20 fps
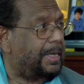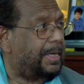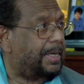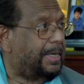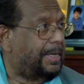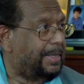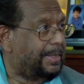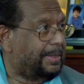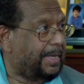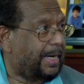the
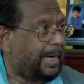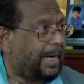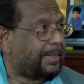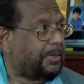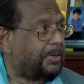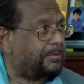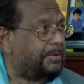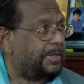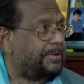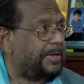
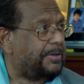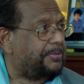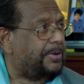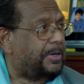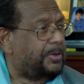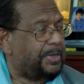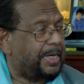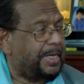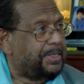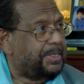Art of Living
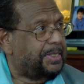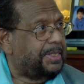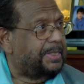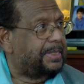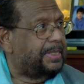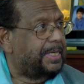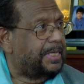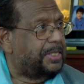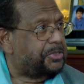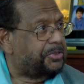
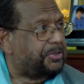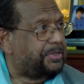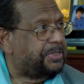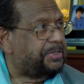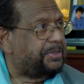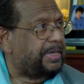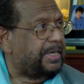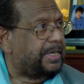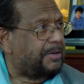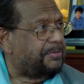Foundation, Sri
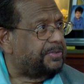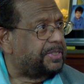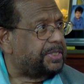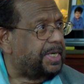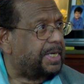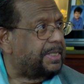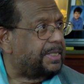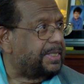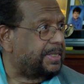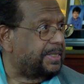Sri Ravi
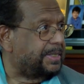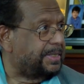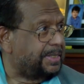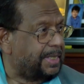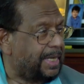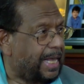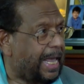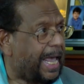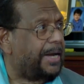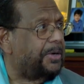
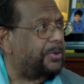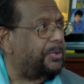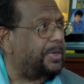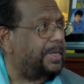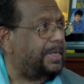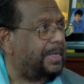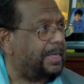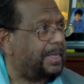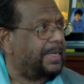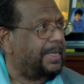Shankar's
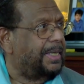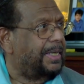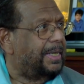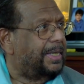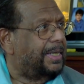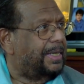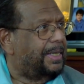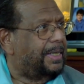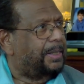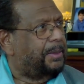annual
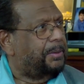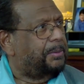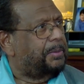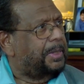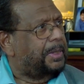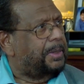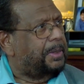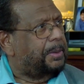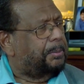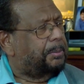
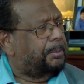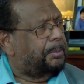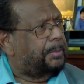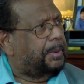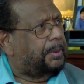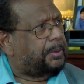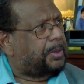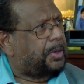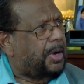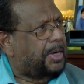
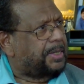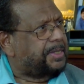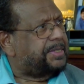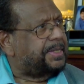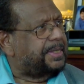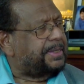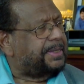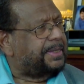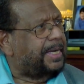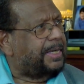
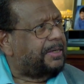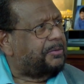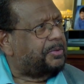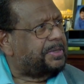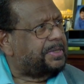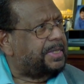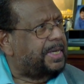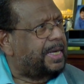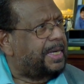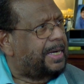concert that
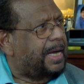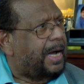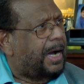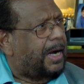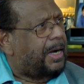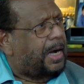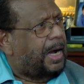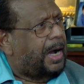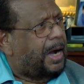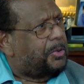was done.
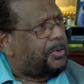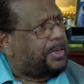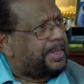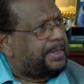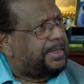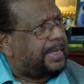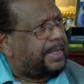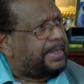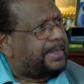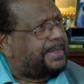How
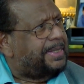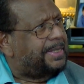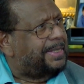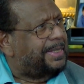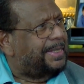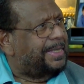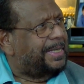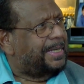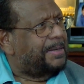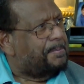did that
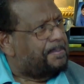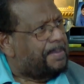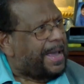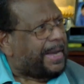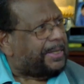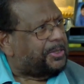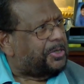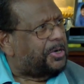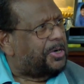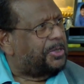
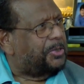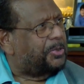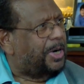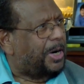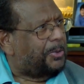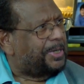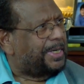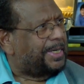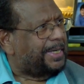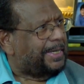impact on you?
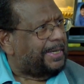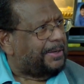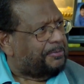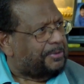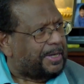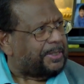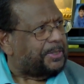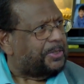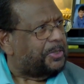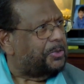How did it
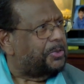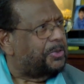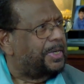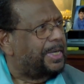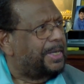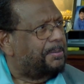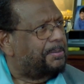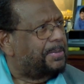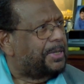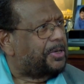affect you?
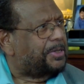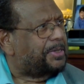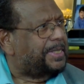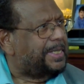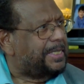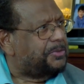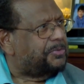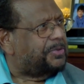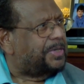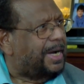Because
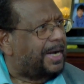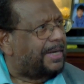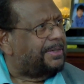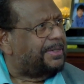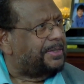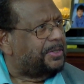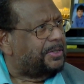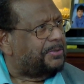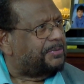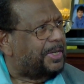these were
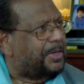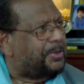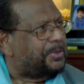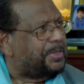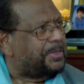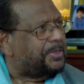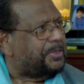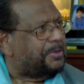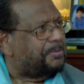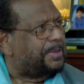hundreds of
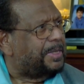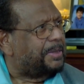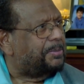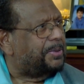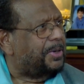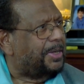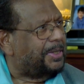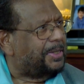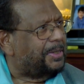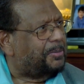thousands of
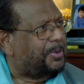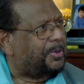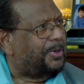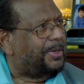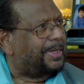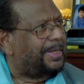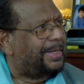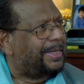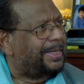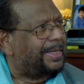people on the
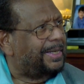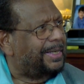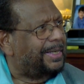Mall.